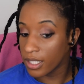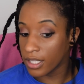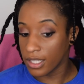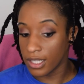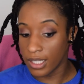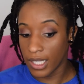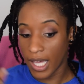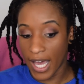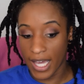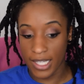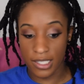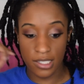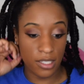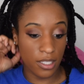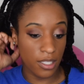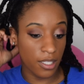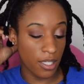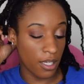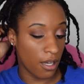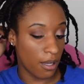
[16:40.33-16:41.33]

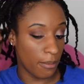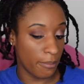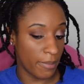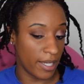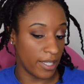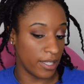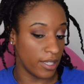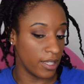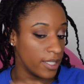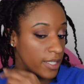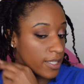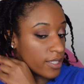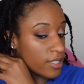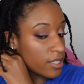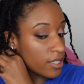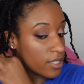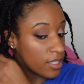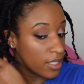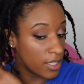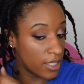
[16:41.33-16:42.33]
Lastly on my
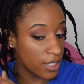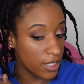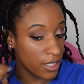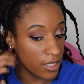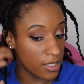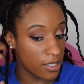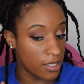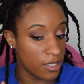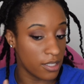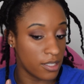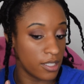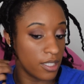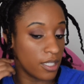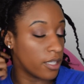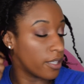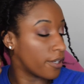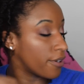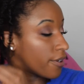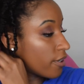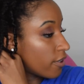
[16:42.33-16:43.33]
list is to
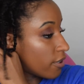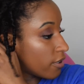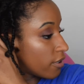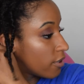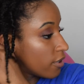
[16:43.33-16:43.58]
declutter.